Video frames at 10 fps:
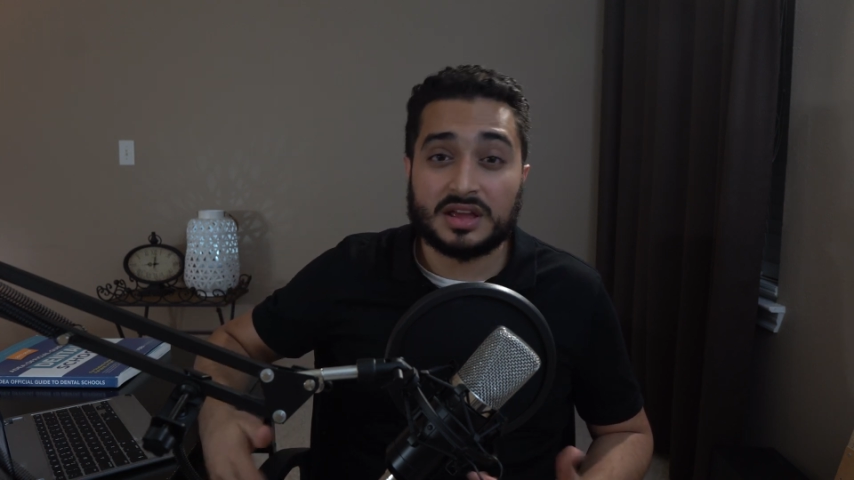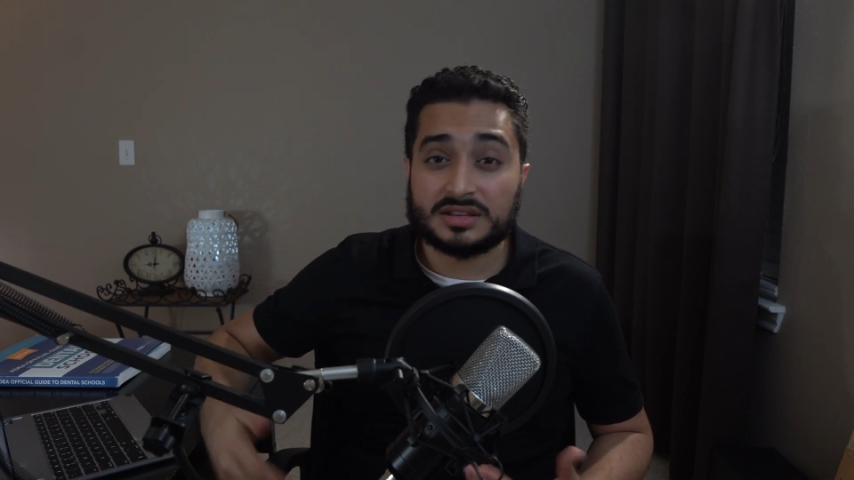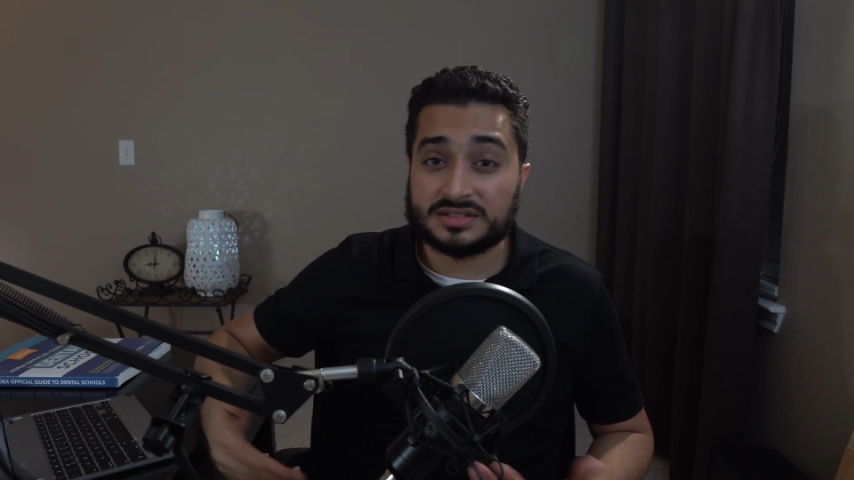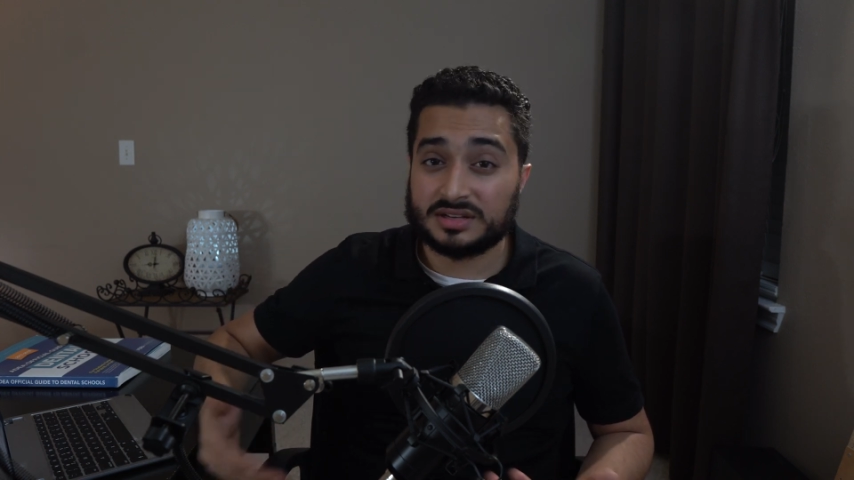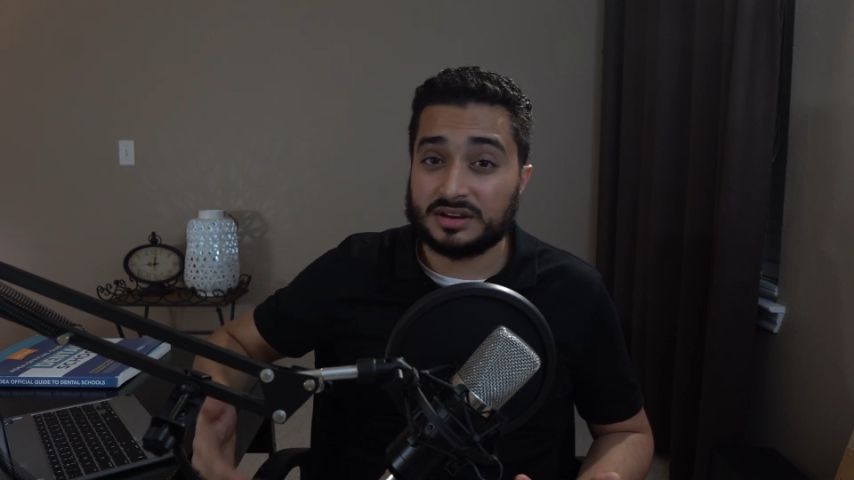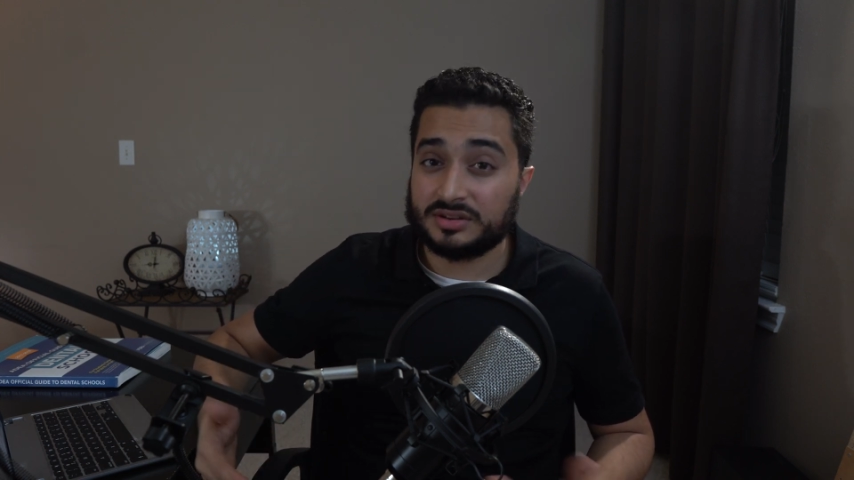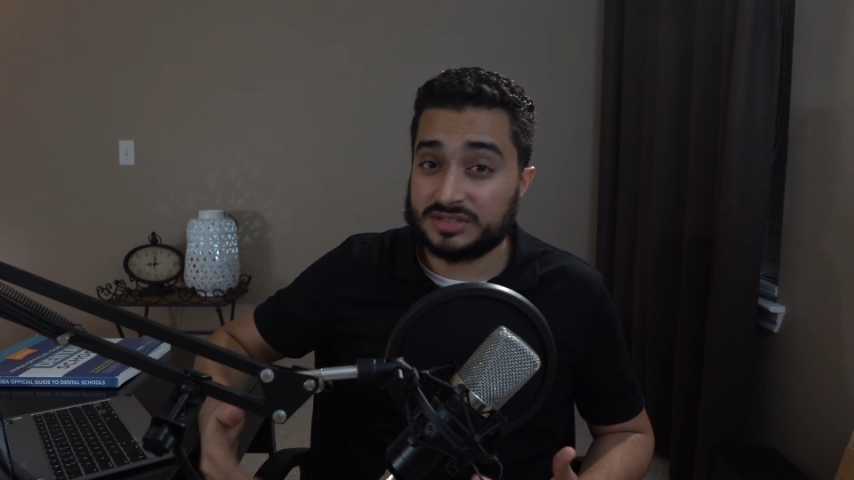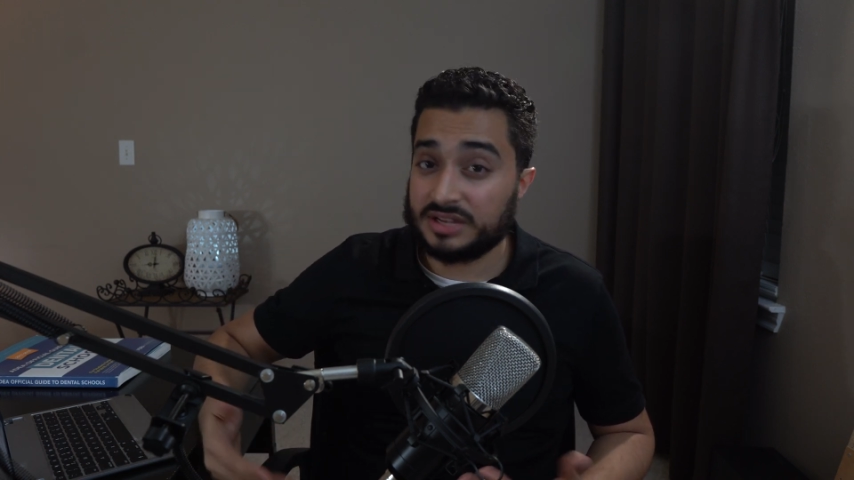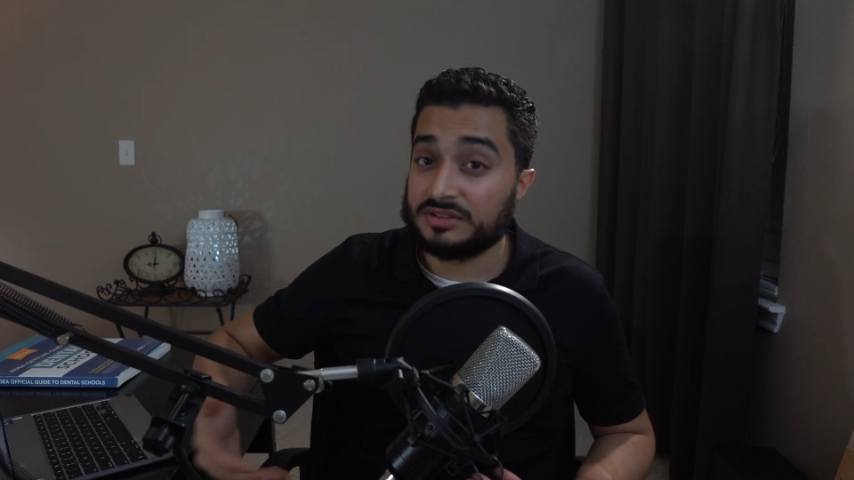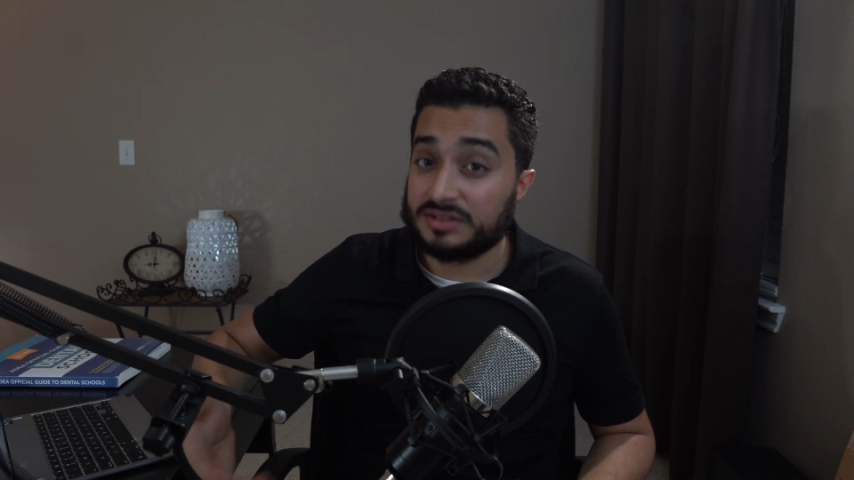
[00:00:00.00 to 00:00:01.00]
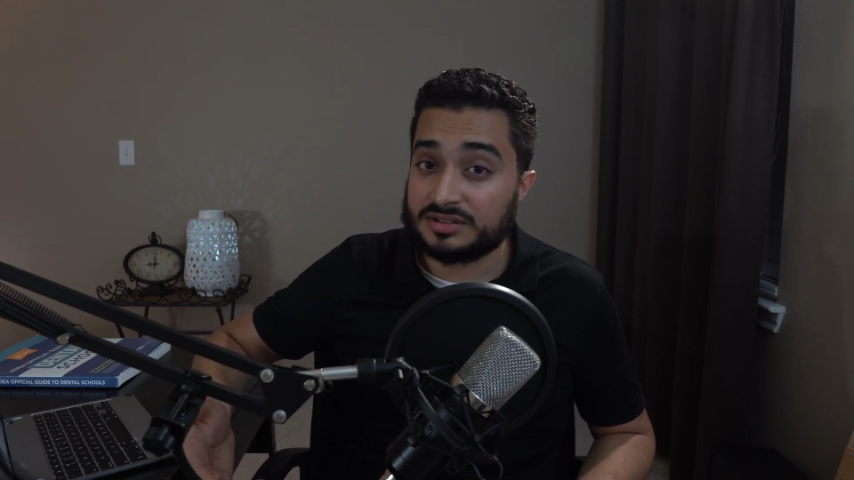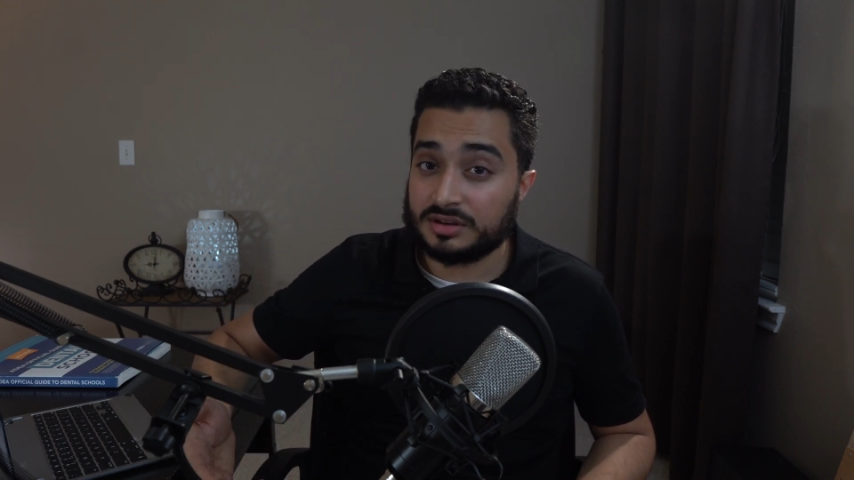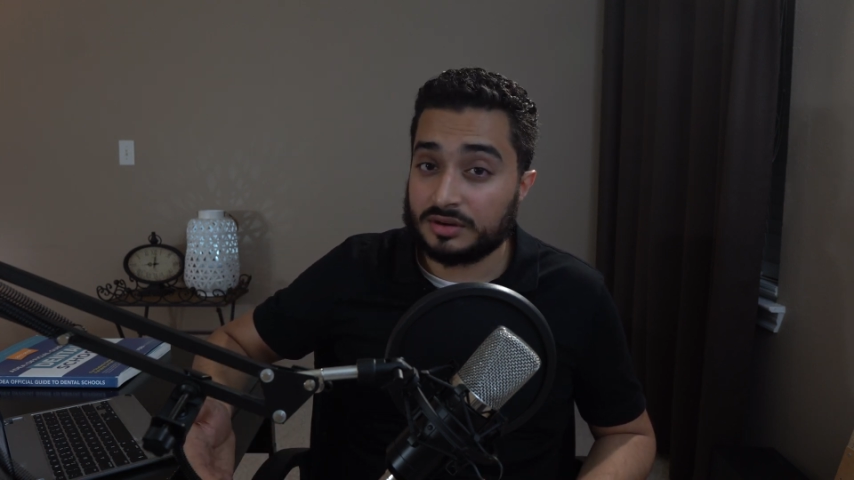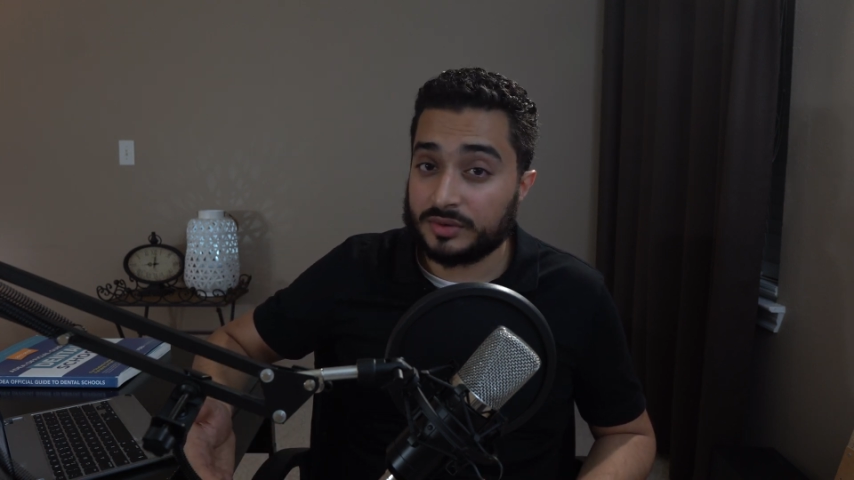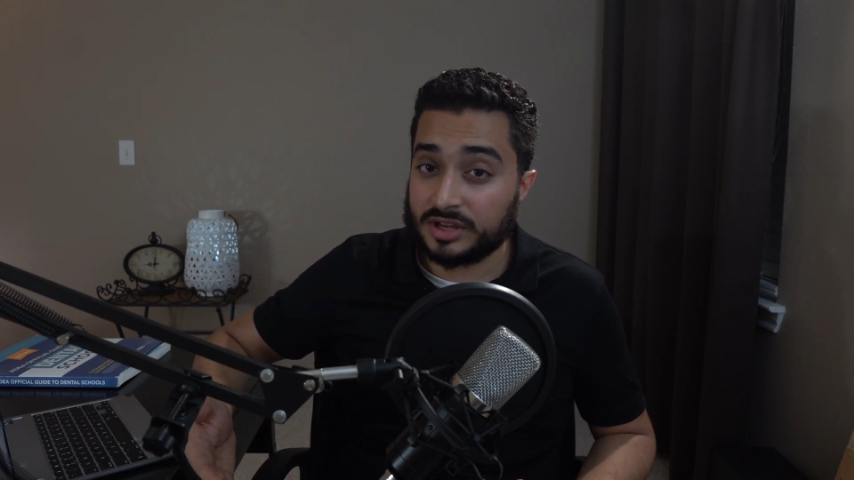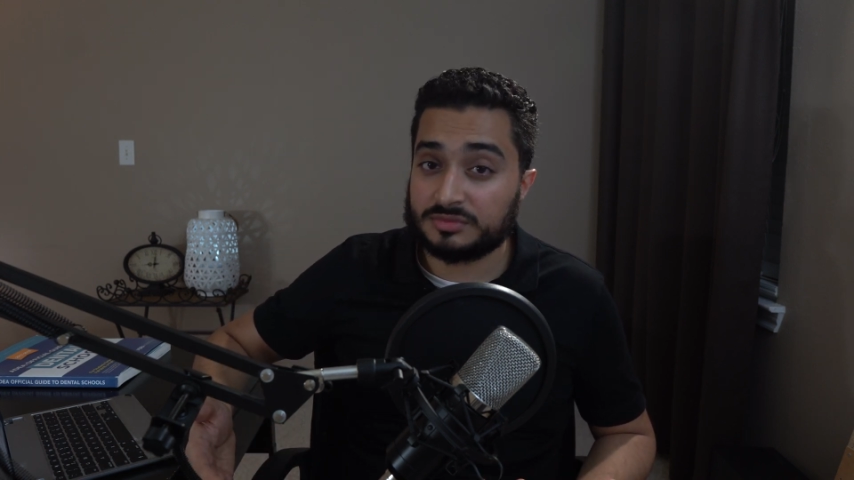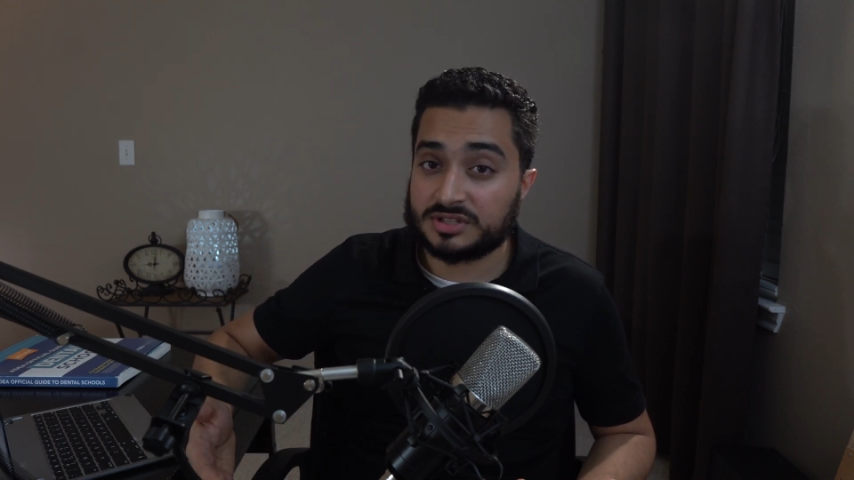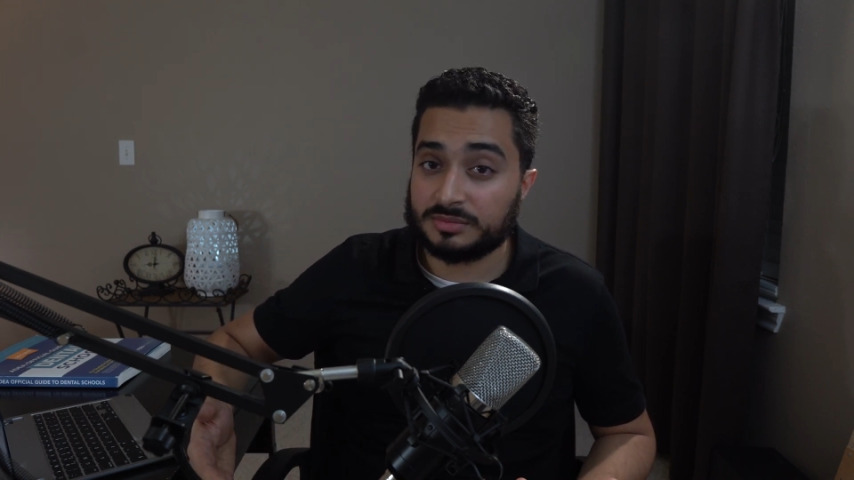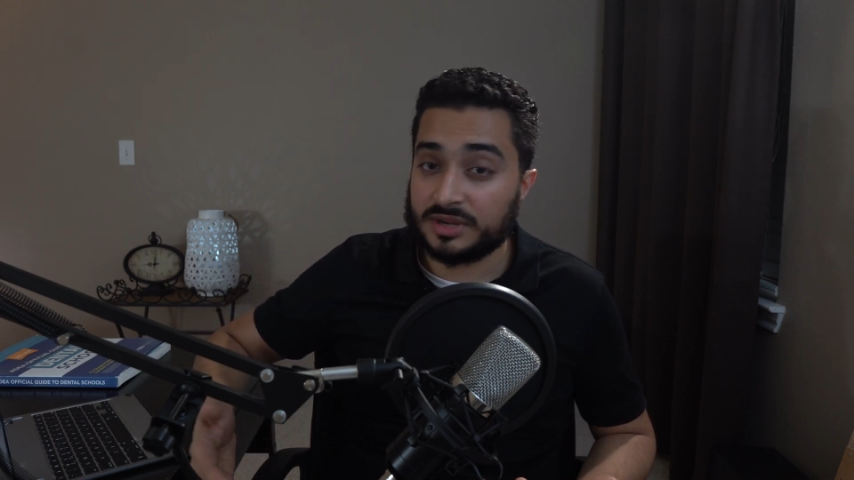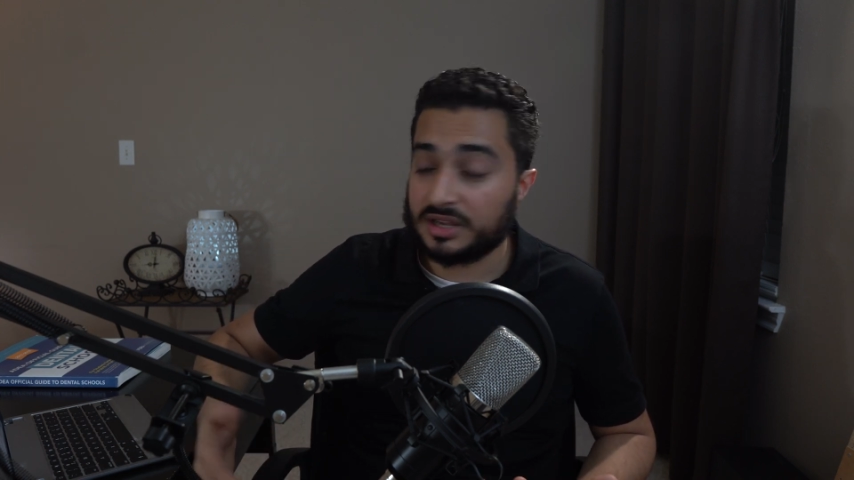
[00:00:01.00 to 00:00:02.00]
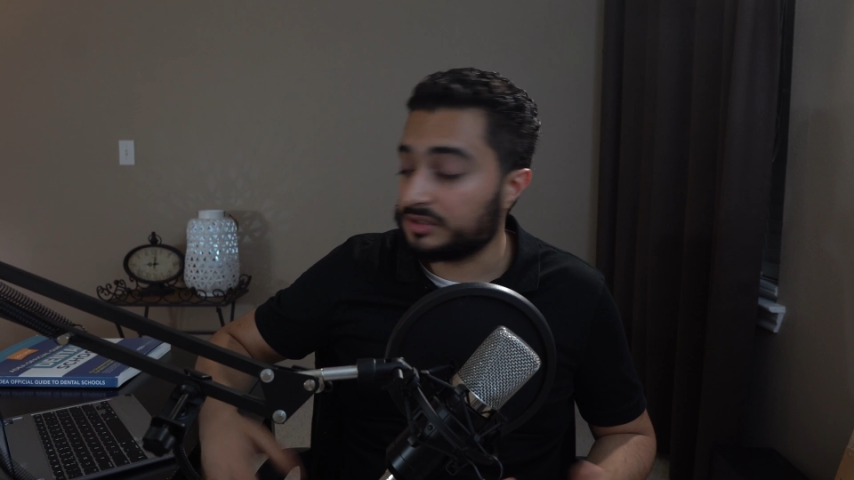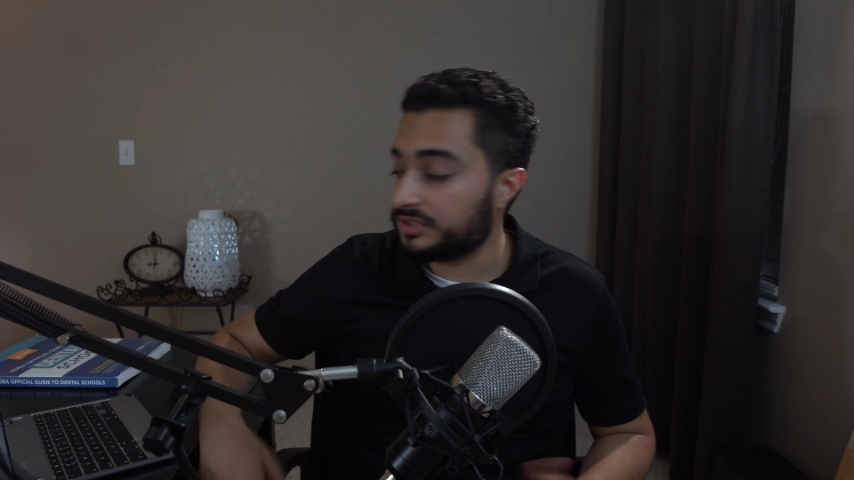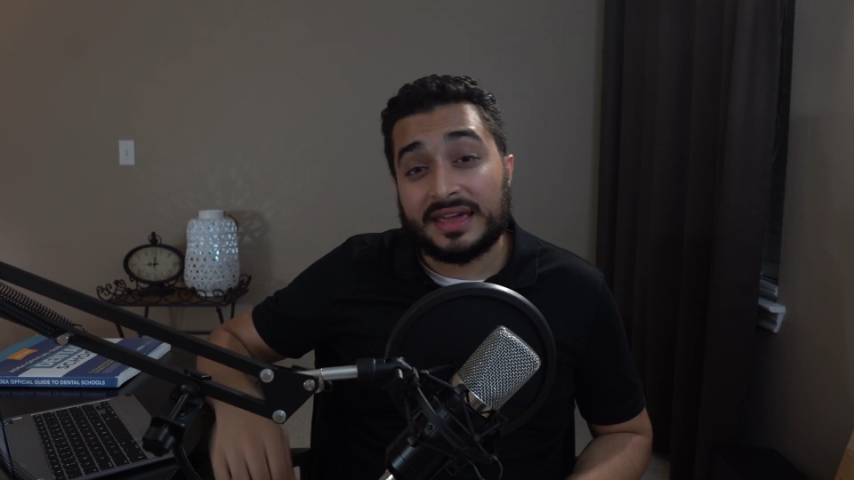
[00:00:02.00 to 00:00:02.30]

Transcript: scenarios that you need to know when it comes to biology.